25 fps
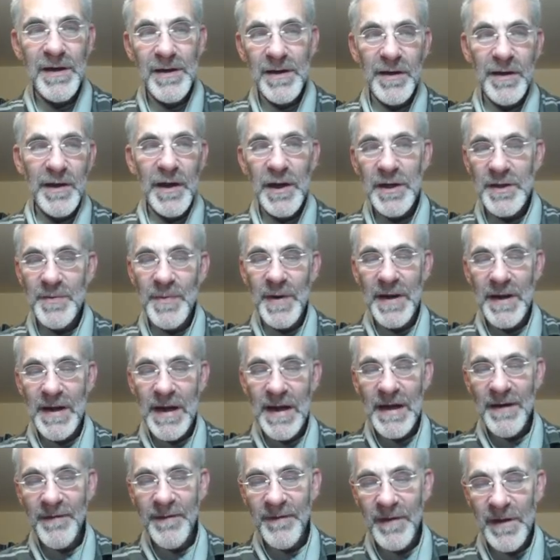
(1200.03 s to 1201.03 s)
going to be
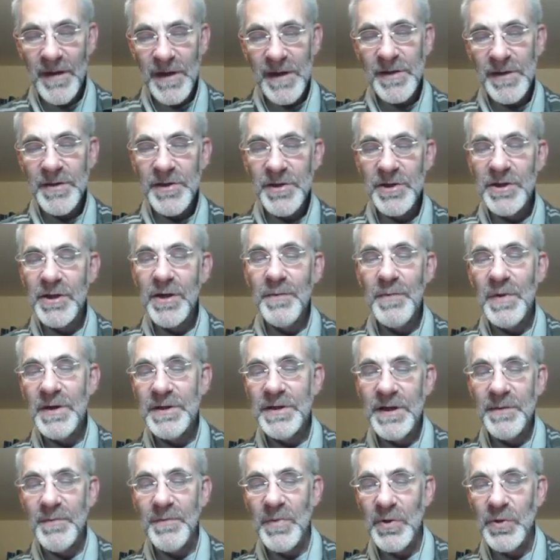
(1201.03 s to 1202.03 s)
evenly
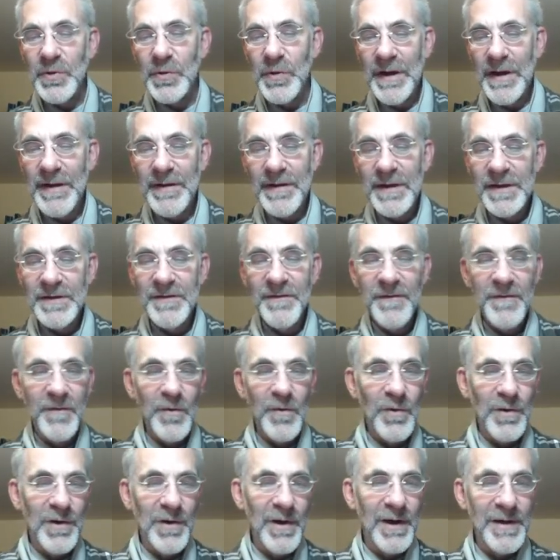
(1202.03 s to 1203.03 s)
distributed between these
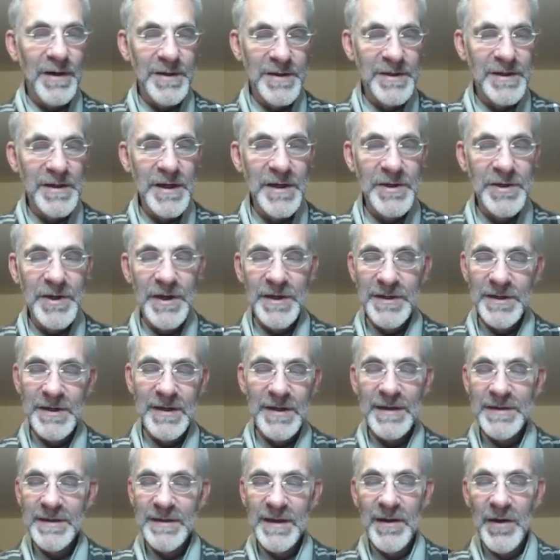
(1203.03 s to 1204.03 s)
four last digits,
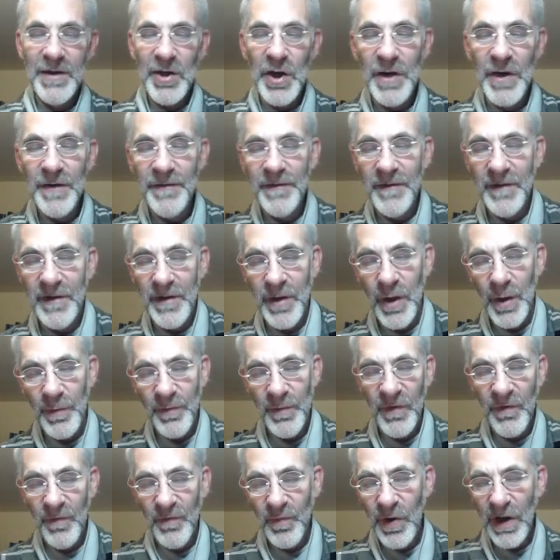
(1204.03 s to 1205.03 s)
and as they're an infinite
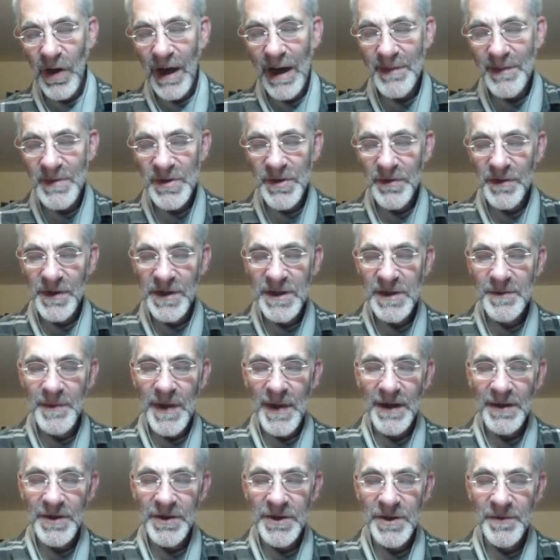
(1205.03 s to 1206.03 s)
number of primes, you
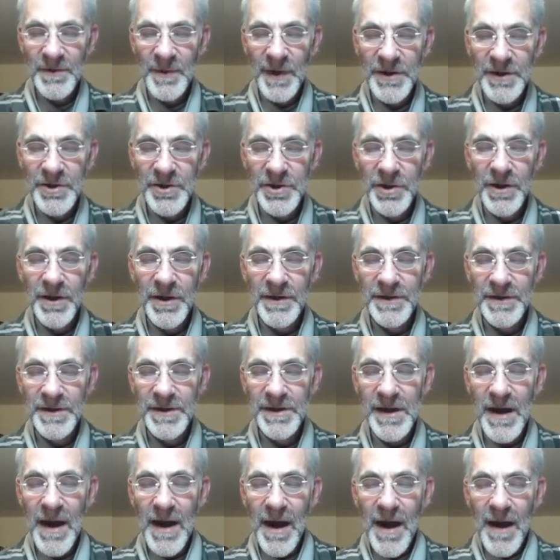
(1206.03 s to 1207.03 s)
expect just by
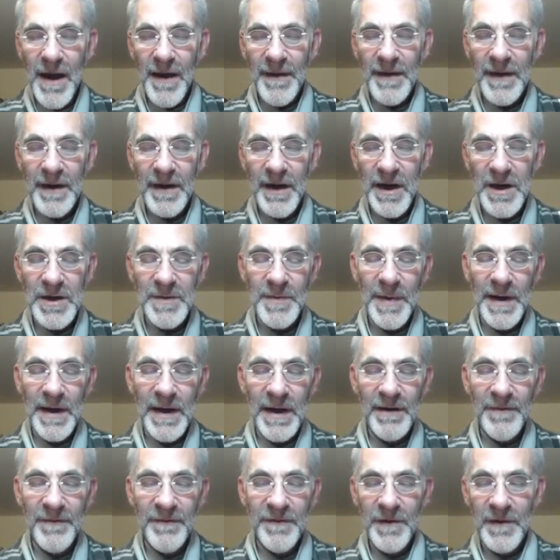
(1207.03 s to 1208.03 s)
chance they're going to be
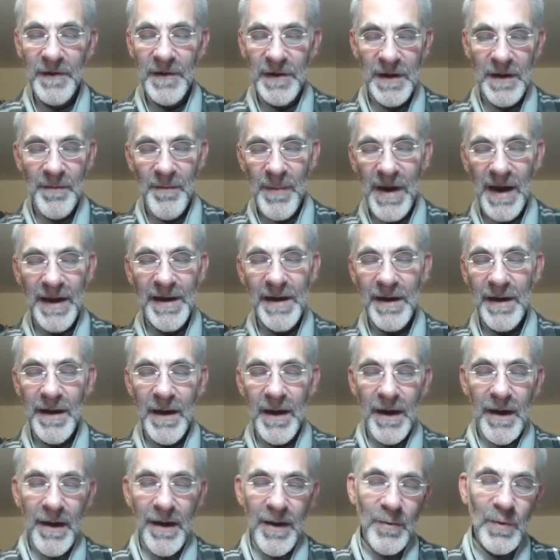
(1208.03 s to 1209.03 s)
infinitely many
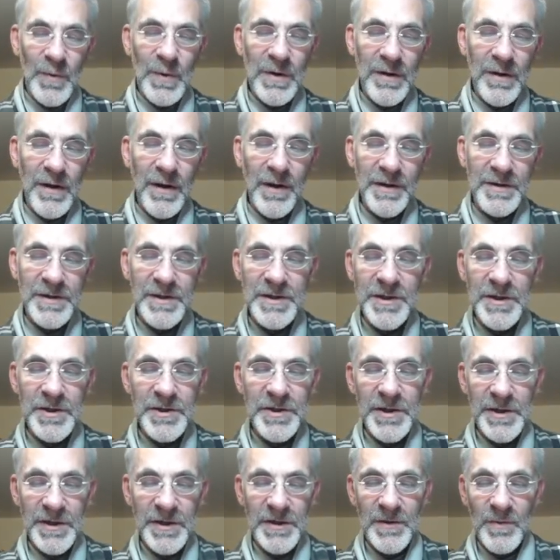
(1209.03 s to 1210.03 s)
with last
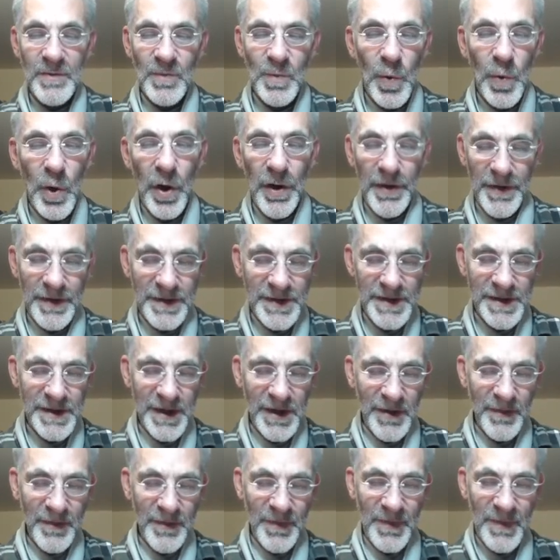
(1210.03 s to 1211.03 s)
digit 1.
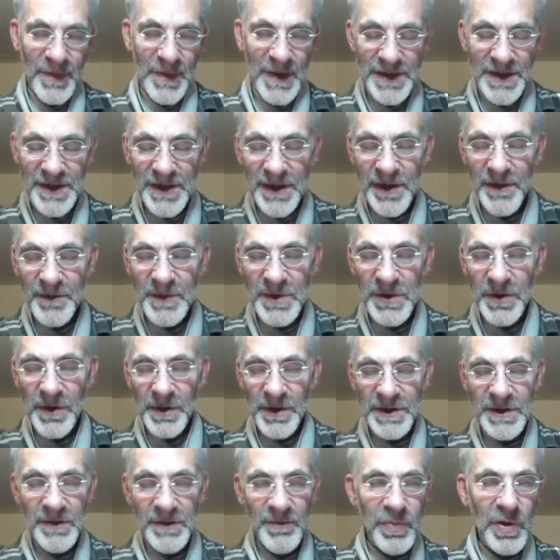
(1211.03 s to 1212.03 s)
So this theorem is
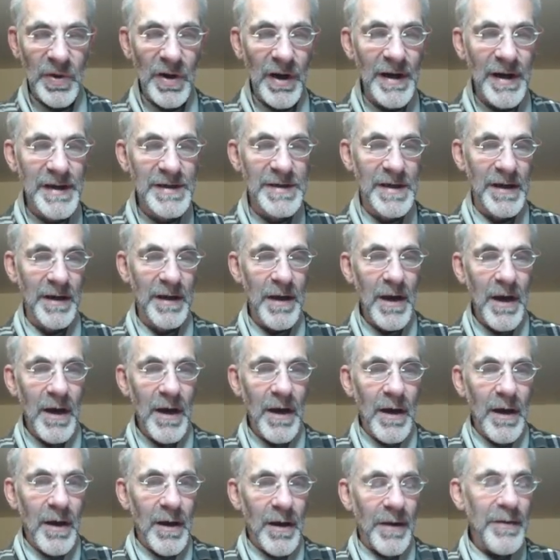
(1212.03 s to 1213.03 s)
not surprising.
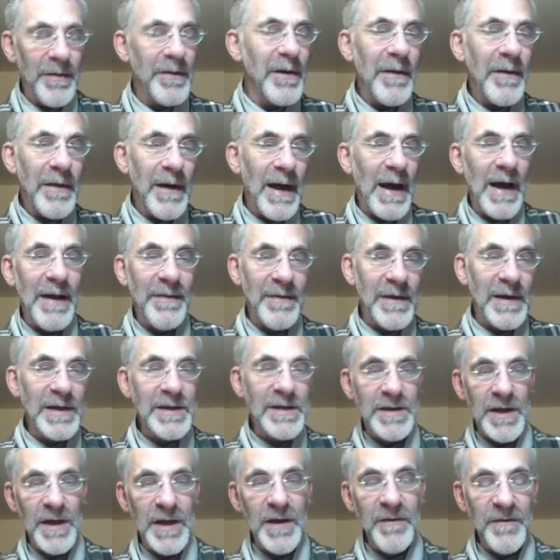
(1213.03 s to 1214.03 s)
On the other hand,
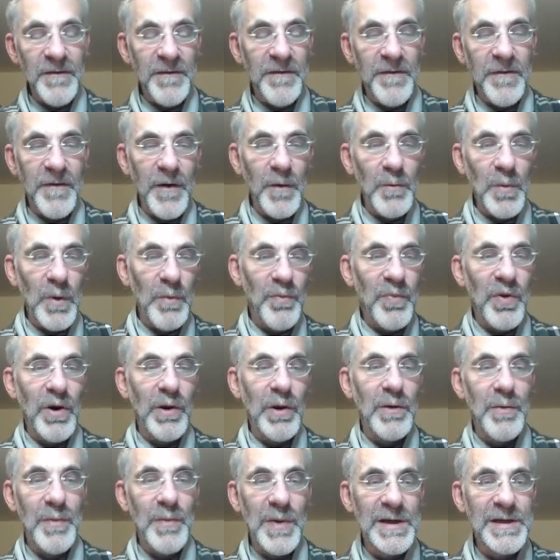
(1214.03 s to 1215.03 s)
these informal
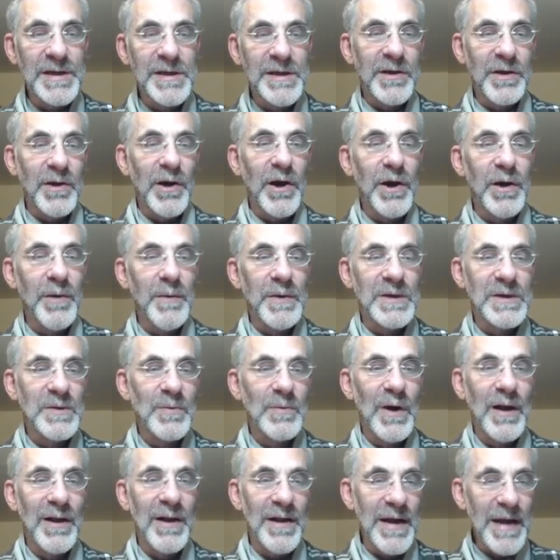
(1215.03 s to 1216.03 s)
probabilistic
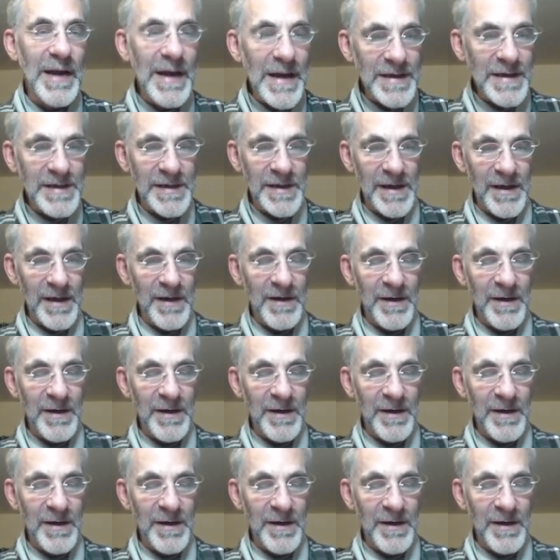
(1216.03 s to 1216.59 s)
arguments, while easy,